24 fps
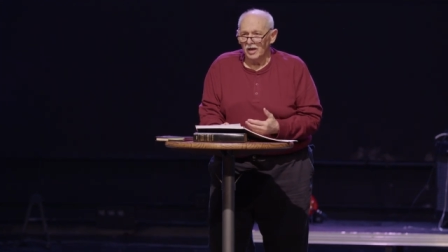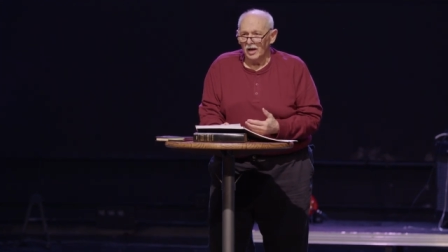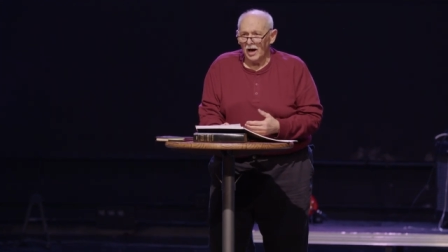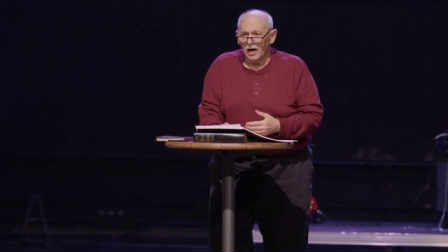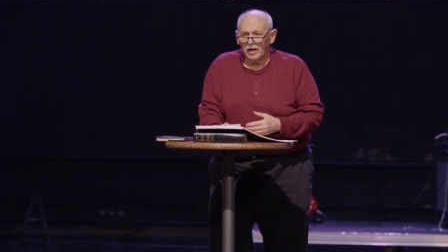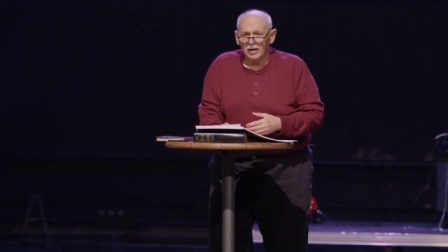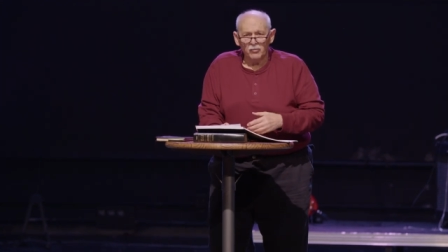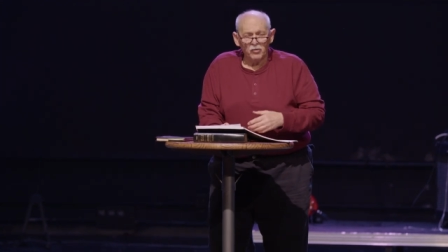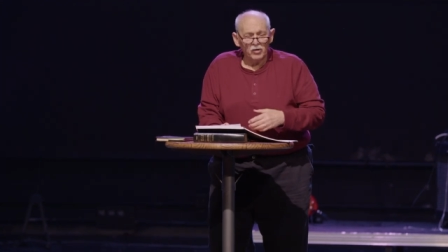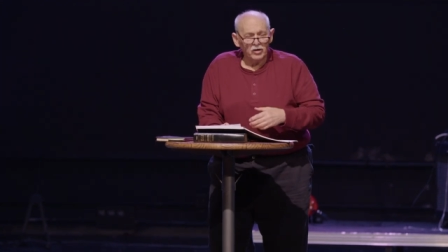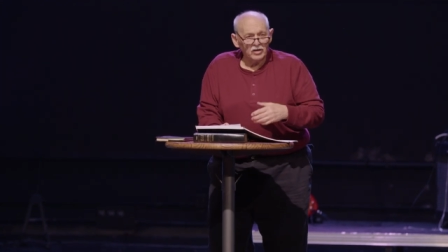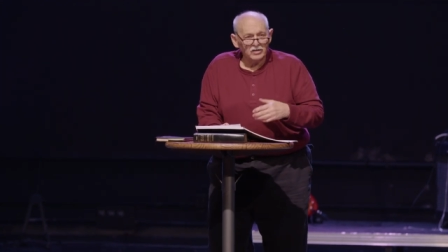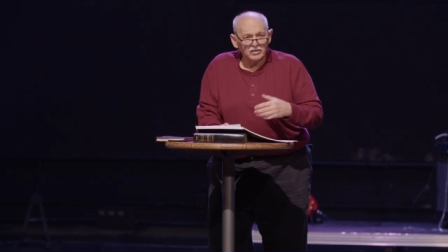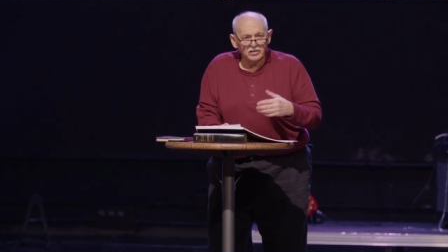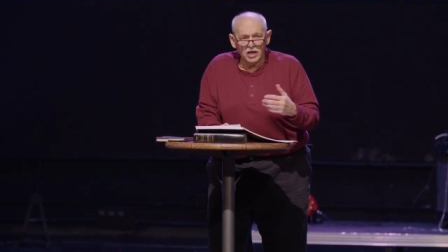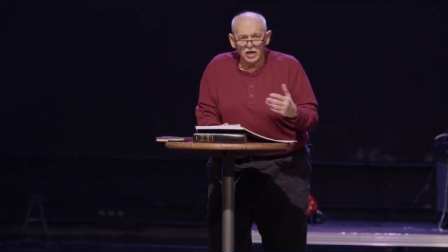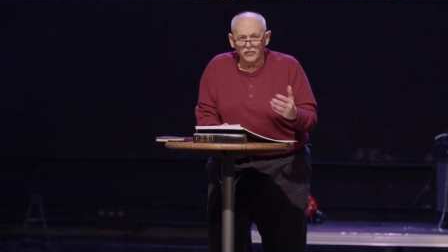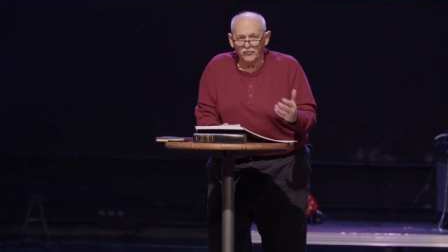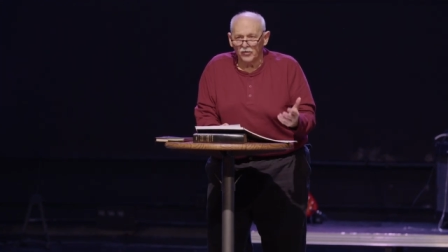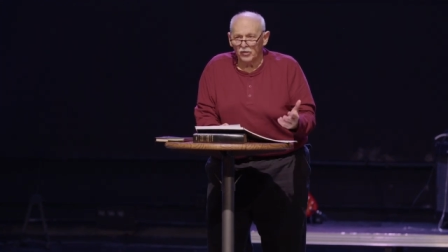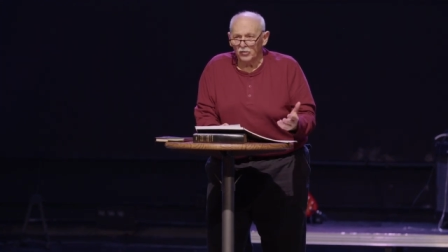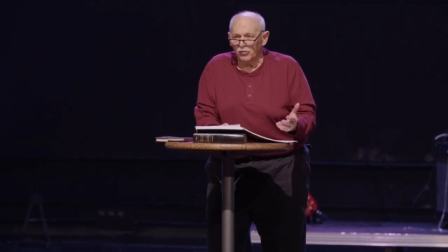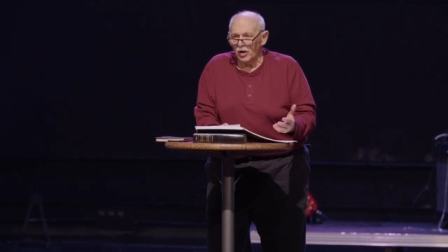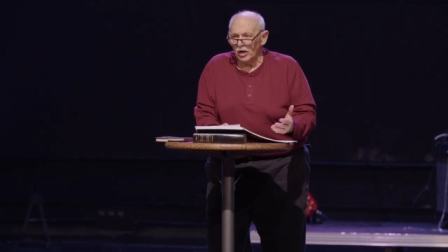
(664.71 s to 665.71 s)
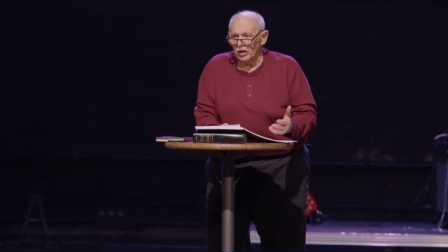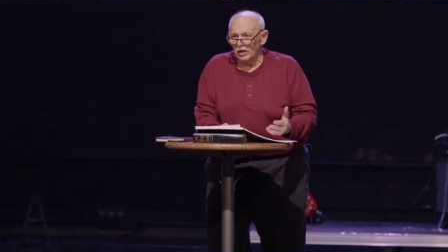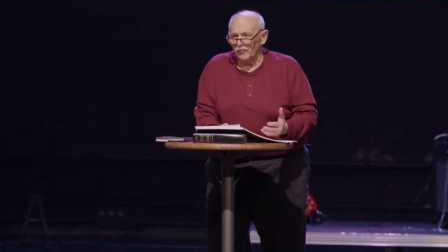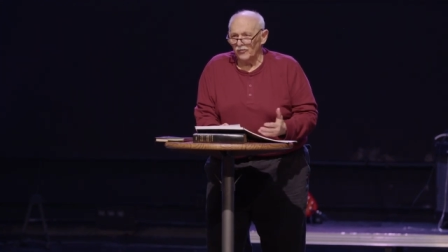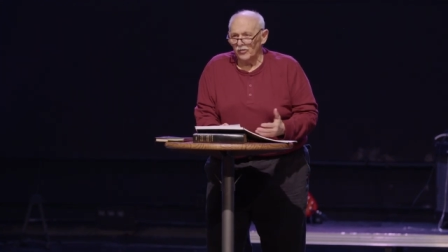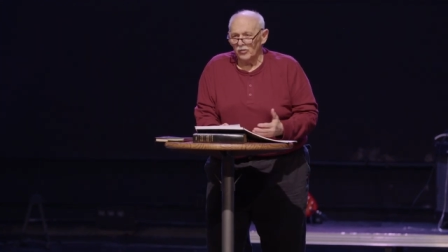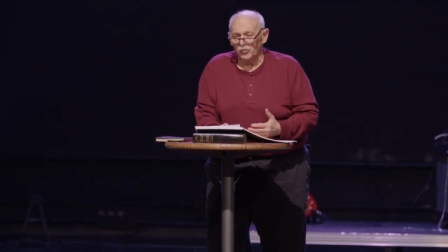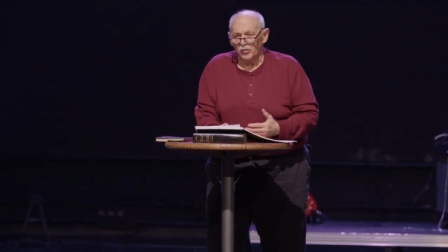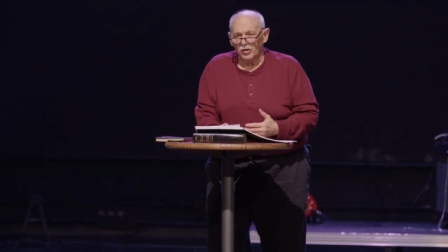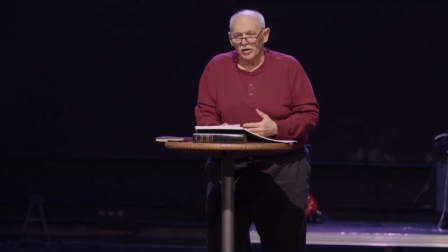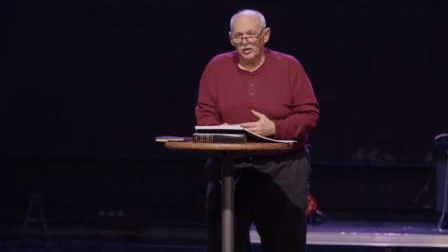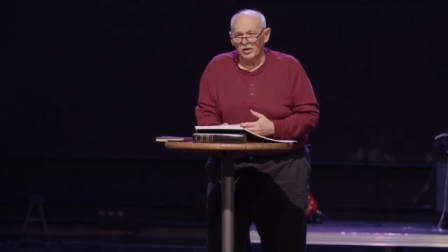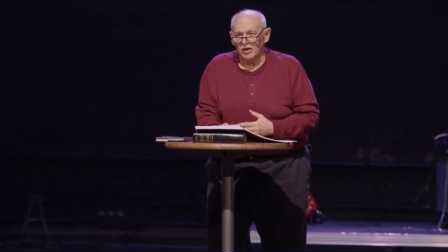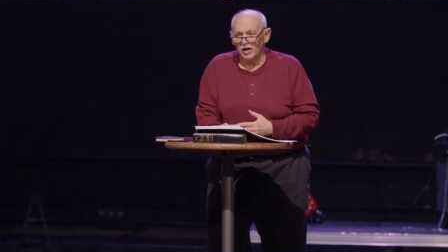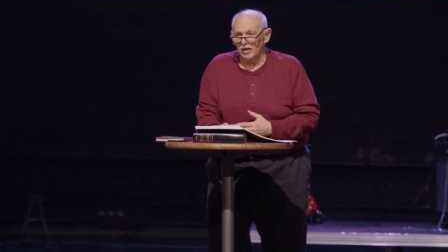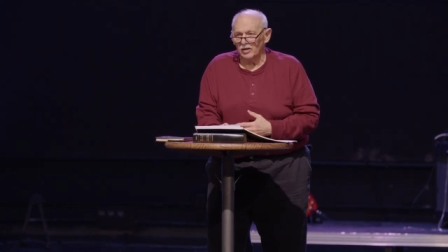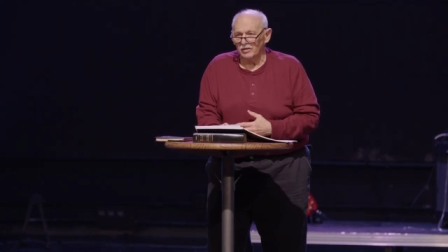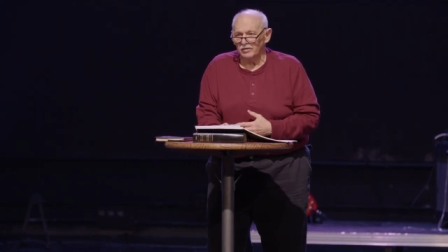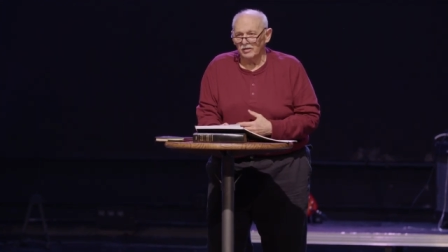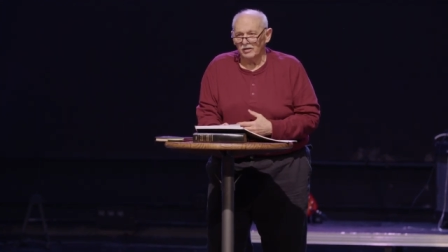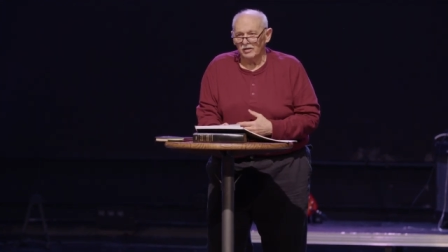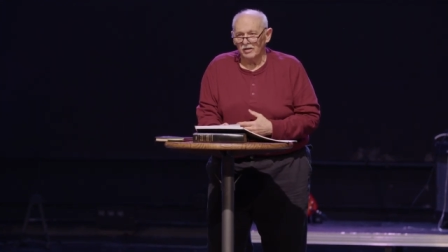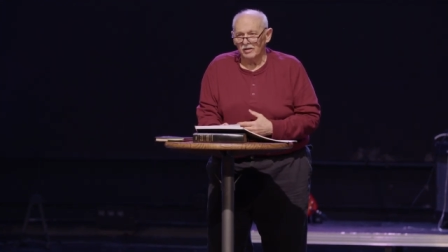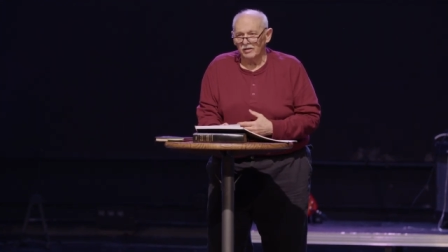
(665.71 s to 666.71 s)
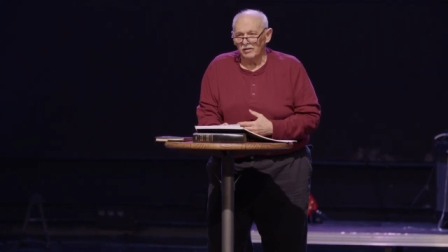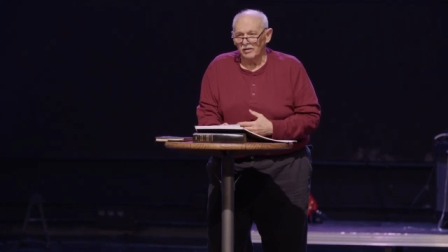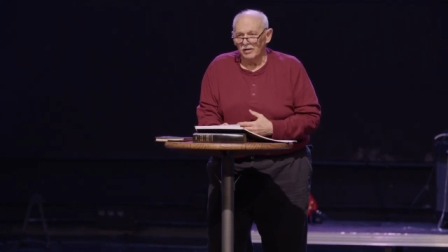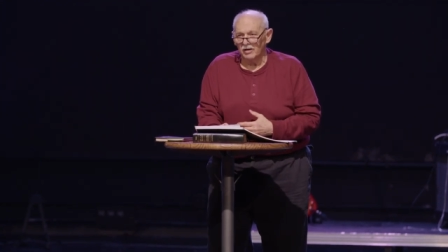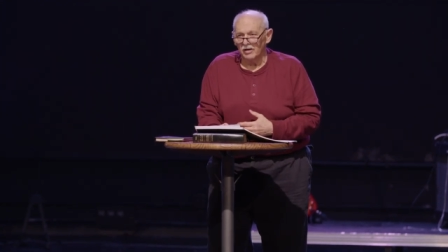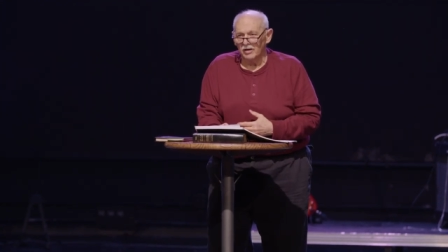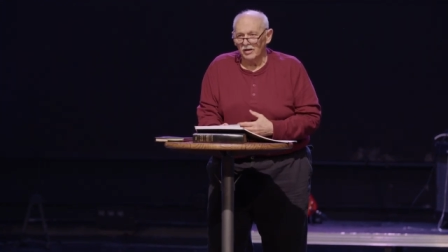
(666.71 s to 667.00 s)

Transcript: I don't want to take for granted for what God did.